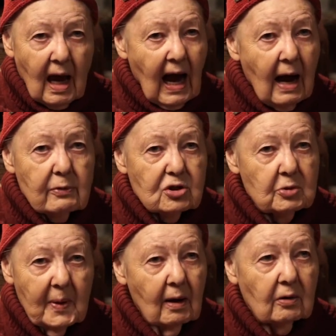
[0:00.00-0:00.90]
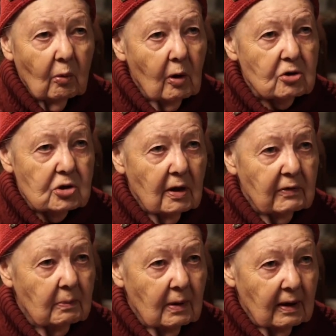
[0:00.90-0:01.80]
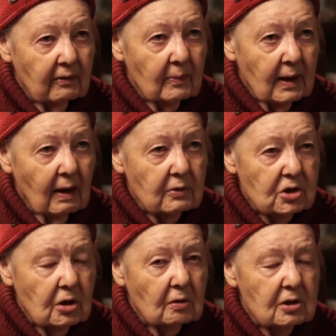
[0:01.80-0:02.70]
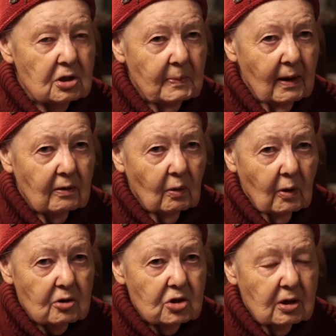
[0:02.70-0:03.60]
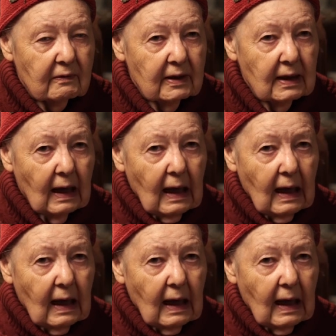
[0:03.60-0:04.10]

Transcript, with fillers: I was spared the worst of it, believe me. I was certainly spared the worst of it.